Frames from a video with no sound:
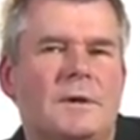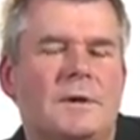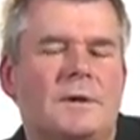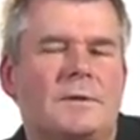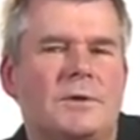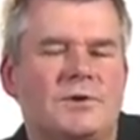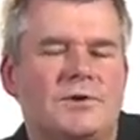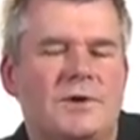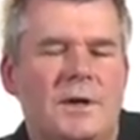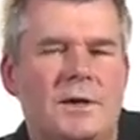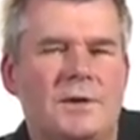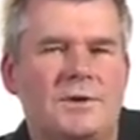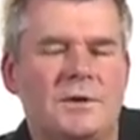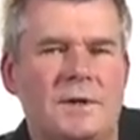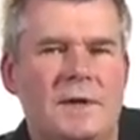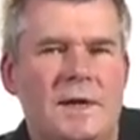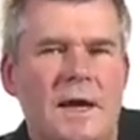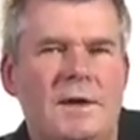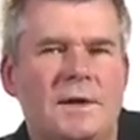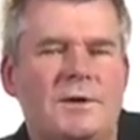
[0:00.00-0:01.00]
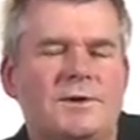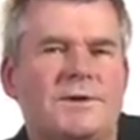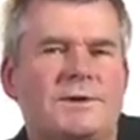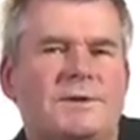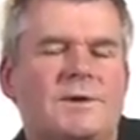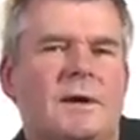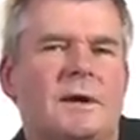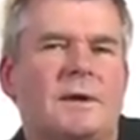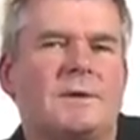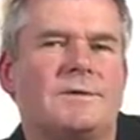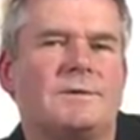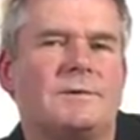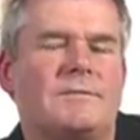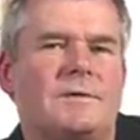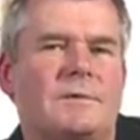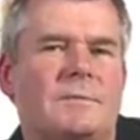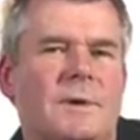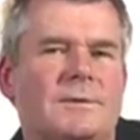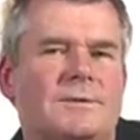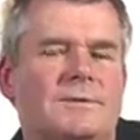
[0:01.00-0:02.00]
the change in the energy status of the
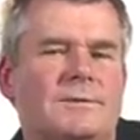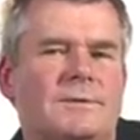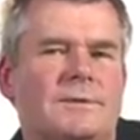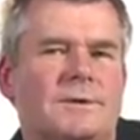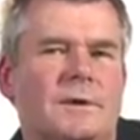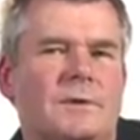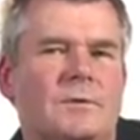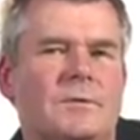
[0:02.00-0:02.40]
muscle cell,